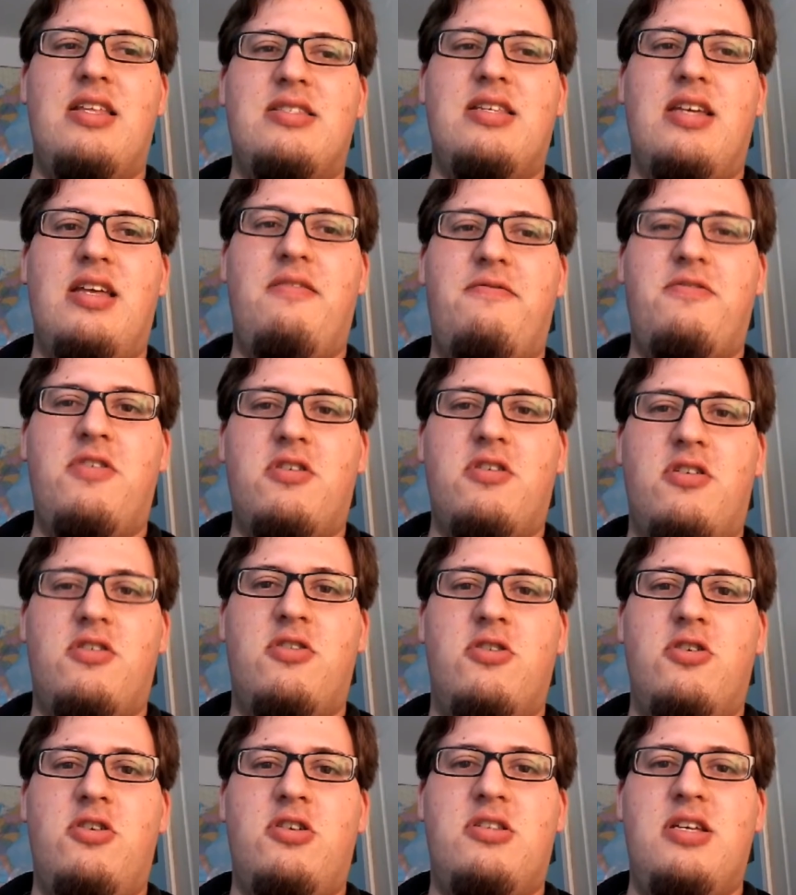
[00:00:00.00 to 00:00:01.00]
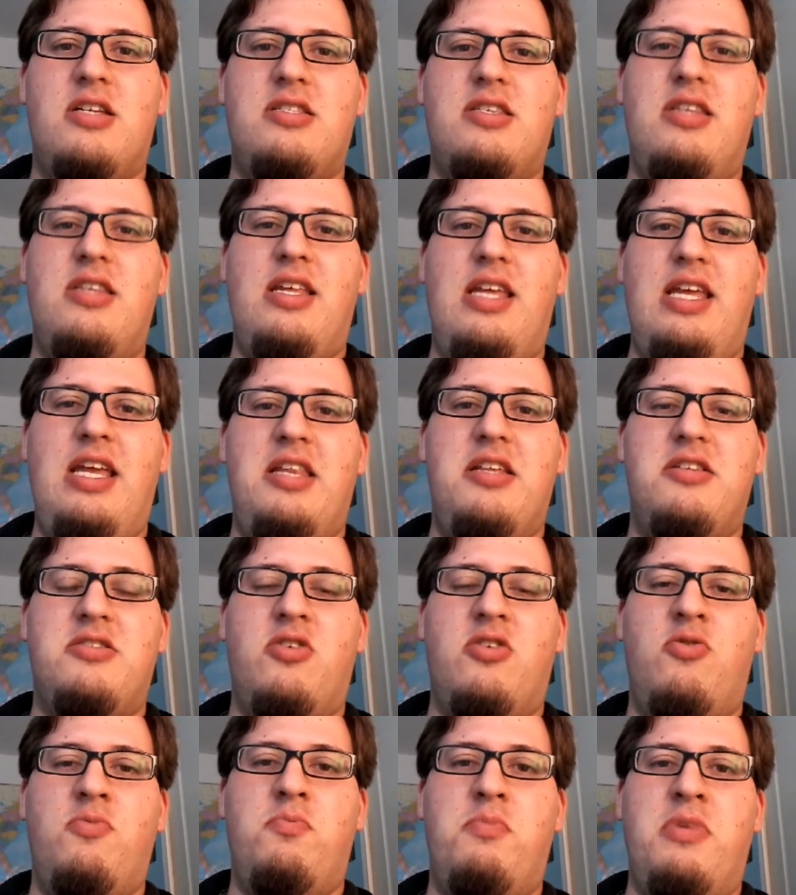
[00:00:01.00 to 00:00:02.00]
It's like if the cook doesn't eat his
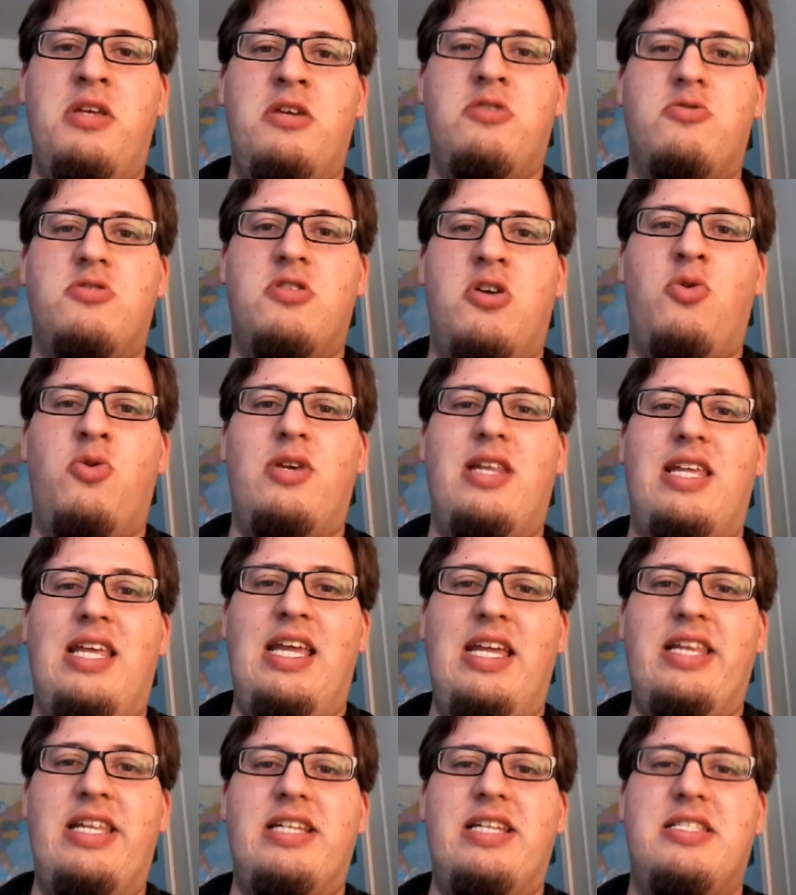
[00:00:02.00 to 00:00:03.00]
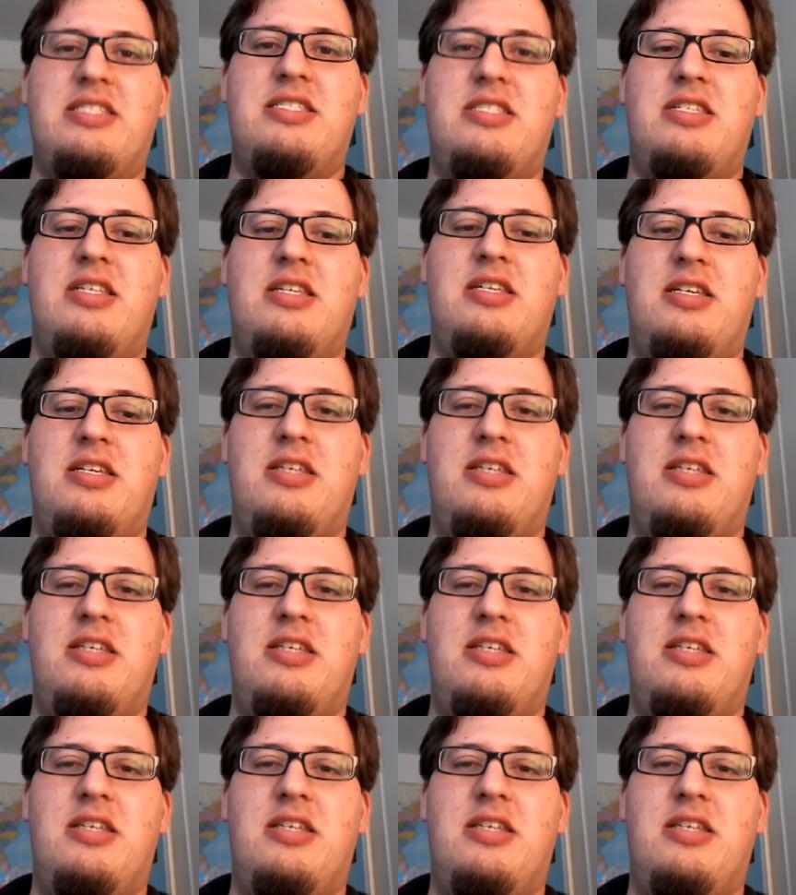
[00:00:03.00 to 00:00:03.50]
own meal, don't eat it.